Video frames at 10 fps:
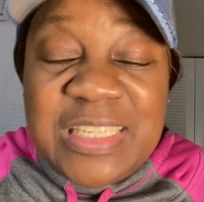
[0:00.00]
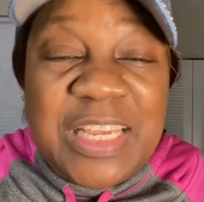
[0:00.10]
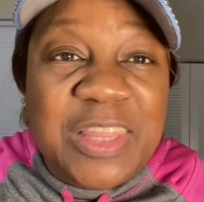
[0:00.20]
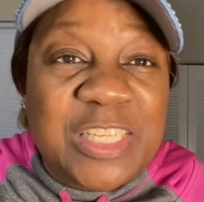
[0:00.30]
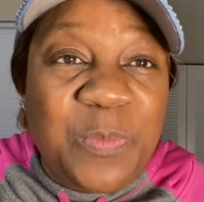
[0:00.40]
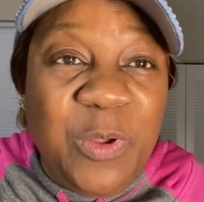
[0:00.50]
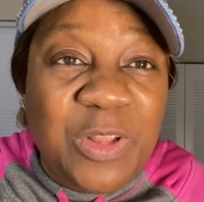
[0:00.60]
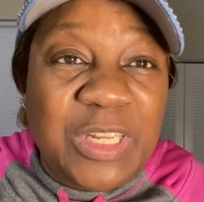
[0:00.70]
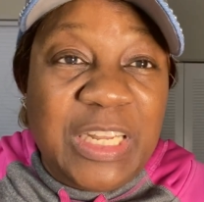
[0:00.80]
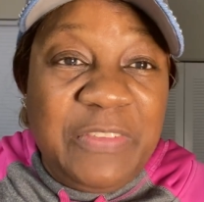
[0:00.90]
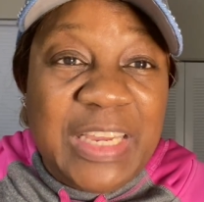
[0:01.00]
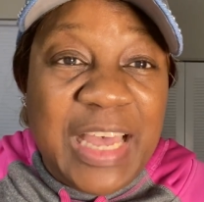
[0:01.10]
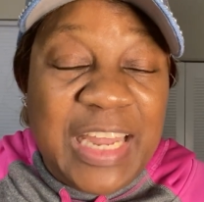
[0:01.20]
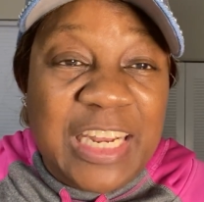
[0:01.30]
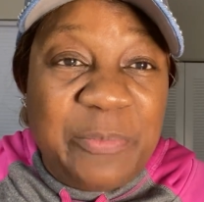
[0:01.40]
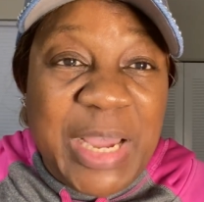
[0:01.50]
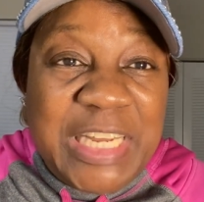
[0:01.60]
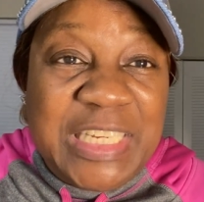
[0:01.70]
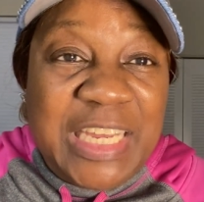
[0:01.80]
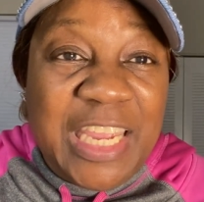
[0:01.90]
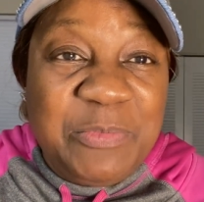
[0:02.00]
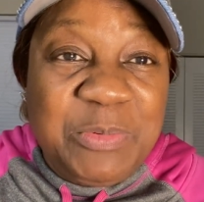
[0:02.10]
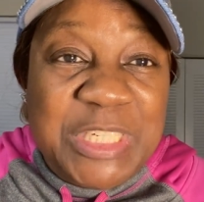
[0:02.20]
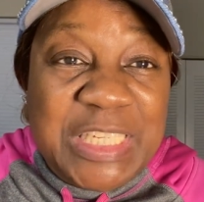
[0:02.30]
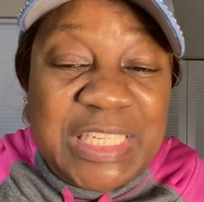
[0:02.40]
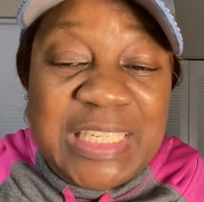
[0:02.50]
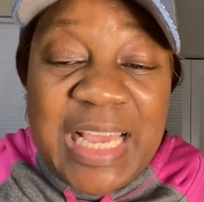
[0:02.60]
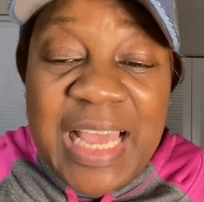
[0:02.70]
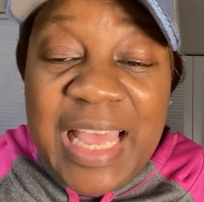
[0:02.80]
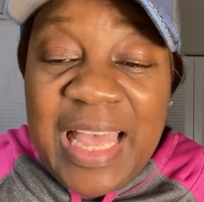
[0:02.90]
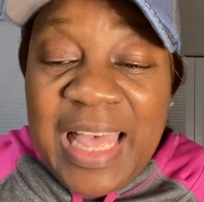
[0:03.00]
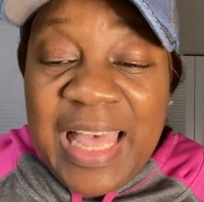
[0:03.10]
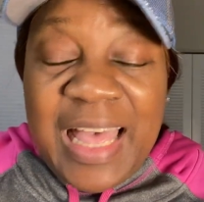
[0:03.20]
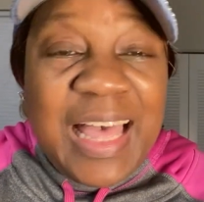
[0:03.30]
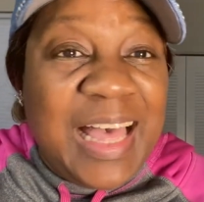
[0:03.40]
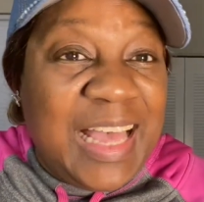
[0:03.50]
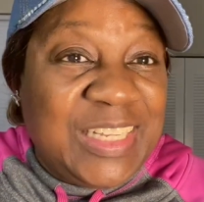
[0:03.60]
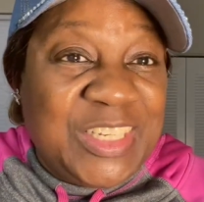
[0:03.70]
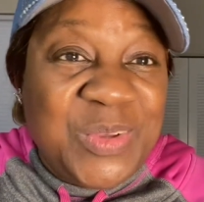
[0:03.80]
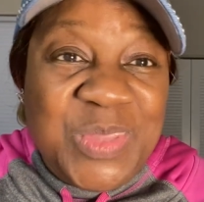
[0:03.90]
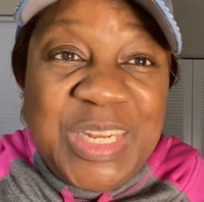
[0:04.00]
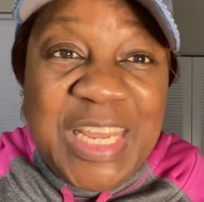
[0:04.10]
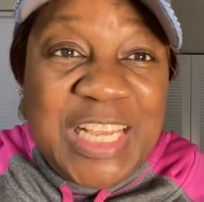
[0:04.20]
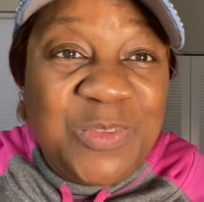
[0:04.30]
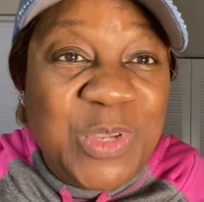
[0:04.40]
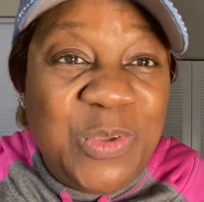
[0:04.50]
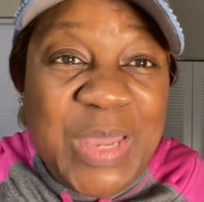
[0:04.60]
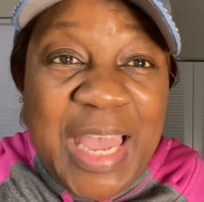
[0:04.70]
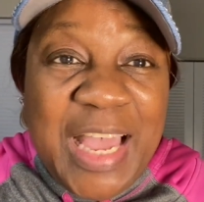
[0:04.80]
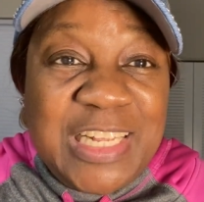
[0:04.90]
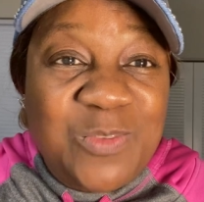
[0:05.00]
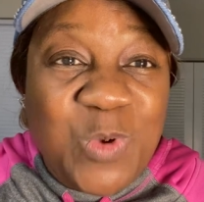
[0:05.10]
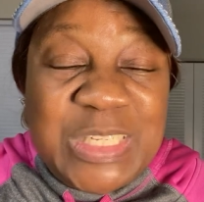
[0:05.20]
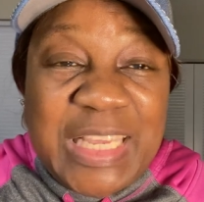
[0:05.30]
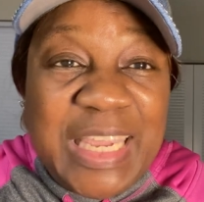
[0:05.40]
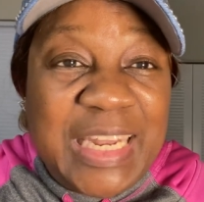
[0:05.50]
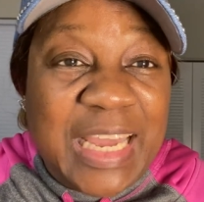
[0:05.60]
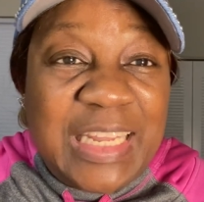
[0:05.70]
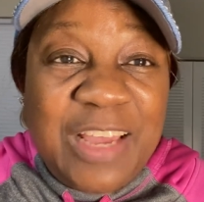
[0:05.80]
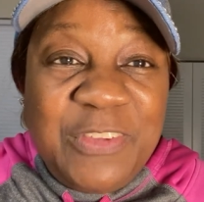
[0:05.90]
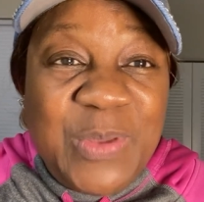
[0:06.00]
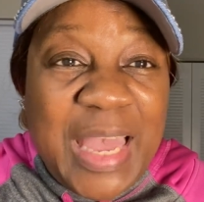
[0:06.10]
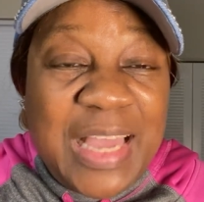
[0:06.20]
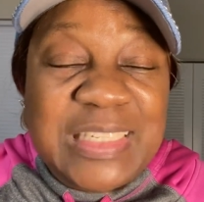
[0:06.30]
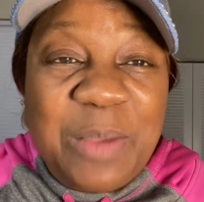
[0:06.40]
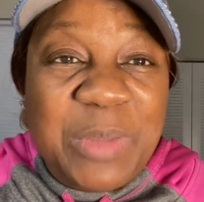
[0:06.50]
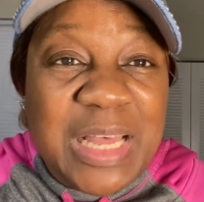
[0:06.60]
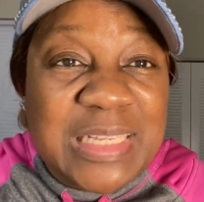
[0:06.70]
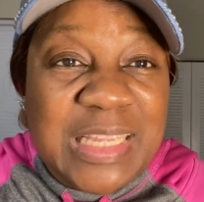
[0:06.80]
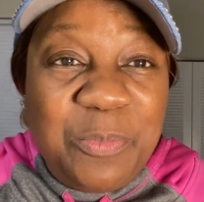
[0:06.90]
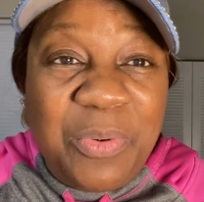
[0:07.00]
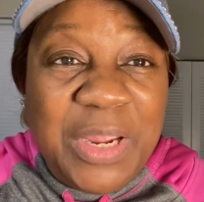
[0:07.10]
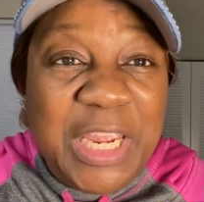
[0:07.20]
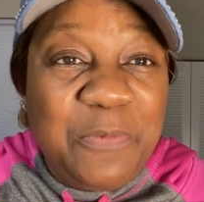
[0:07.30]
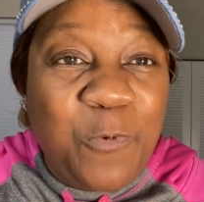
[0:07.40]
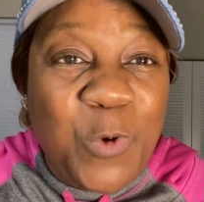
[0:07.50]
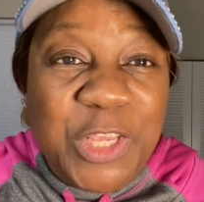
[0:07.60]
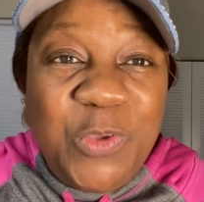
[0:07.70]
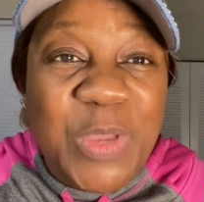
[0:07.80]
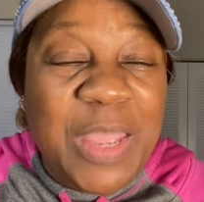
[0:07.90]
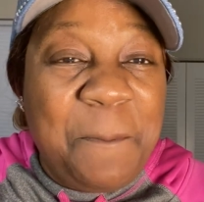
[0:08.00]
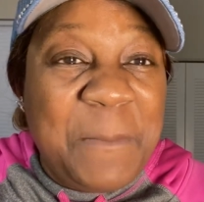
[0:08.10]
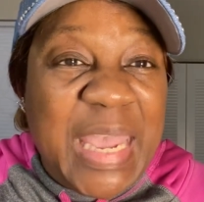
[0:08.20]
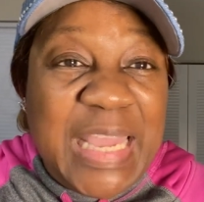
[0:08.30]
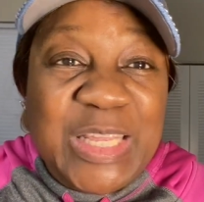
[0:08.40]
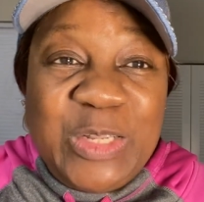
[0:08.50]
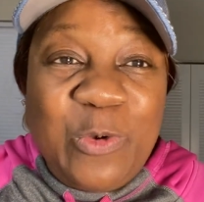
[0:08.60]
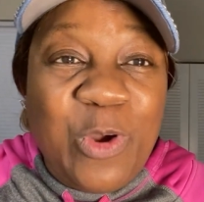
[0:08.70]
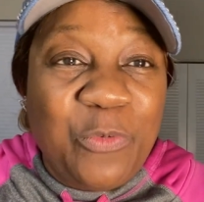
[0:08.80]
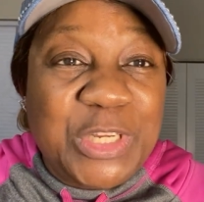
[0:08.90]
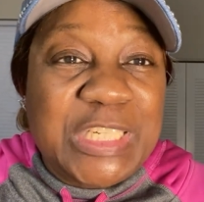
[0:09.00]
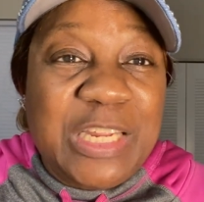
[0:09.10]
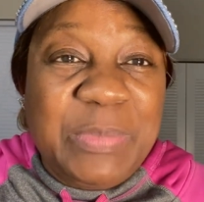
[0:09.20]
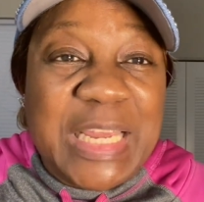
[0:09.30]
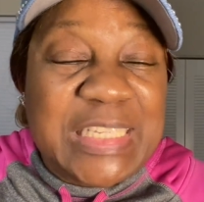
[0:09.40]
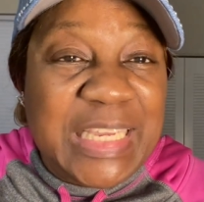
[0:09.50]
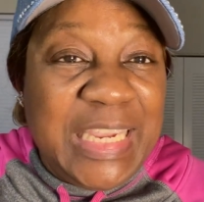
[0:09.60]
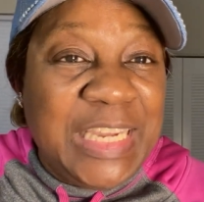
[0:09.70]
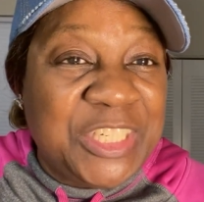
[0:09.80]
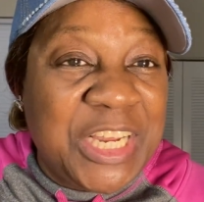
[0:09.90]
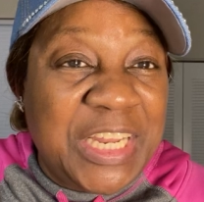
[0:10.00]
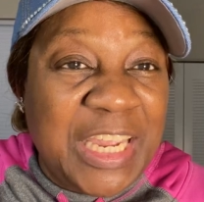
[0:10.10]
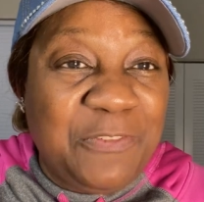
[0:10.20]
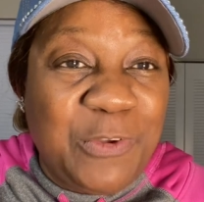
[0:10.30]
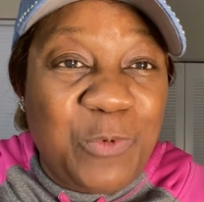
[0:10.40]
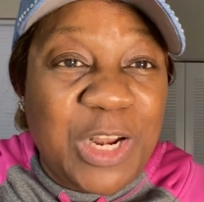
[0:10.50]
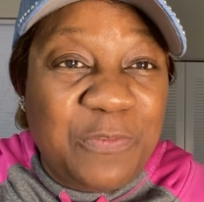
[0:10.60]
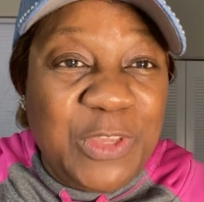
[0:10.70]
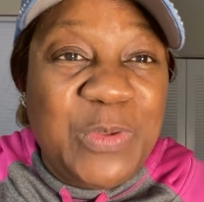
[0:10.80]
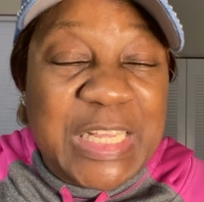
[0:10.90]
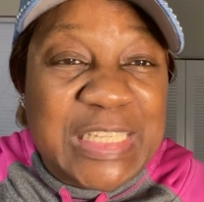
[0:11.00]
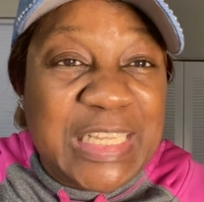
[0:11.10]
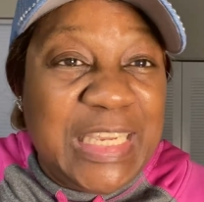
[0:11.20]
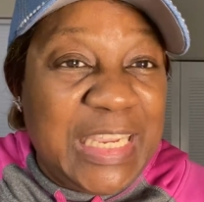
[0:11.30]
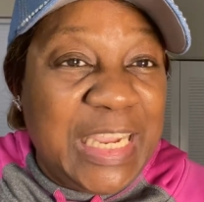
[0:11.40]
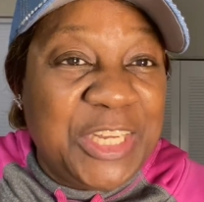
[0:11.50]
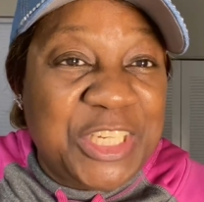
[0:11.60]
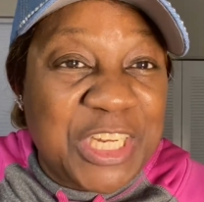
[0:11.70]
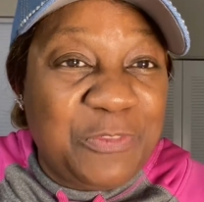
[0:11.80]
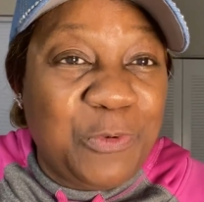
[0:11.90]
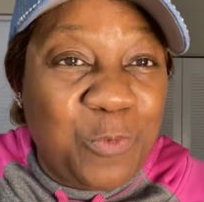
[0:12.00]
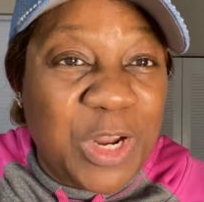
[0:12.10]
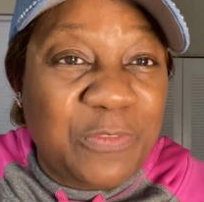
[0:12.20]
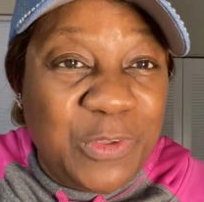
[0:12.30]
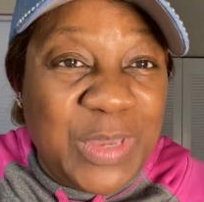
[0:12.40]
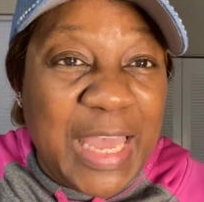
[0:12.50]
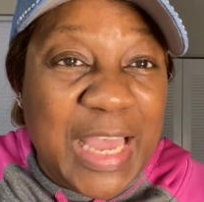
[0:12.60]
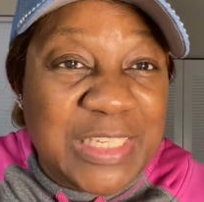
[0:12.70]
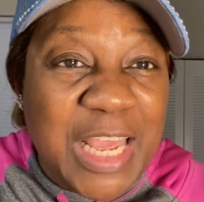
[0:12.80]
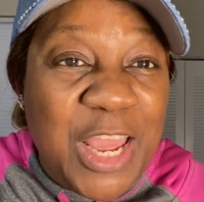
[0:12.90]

said the Spirit of the living God in the mighty name of Jesus. Until the next one, you guys, once again, I love you guys. I'm constantly praying for you, and may the Lord richly bless each and every one of you and see each and every one of you guys